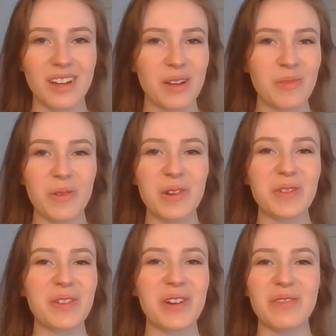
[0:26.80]
But when
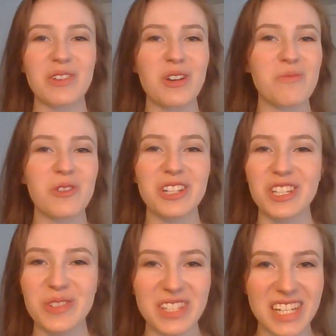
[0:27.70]
we were of no more
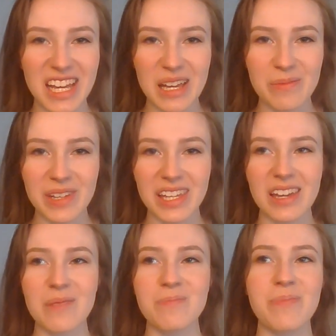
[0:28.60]
use to him,
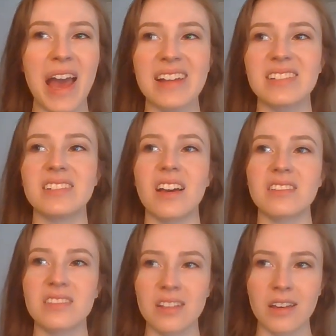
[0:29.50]
he abandoned
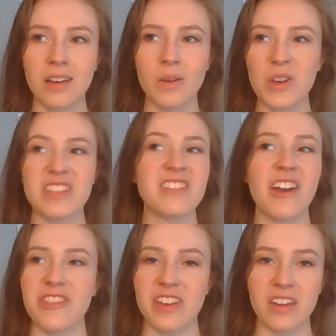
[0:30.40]
us with
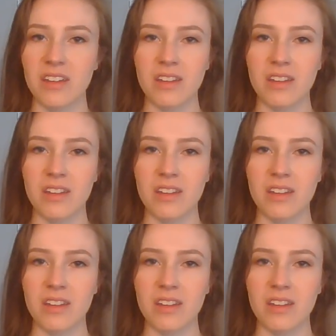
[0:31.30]
nothing.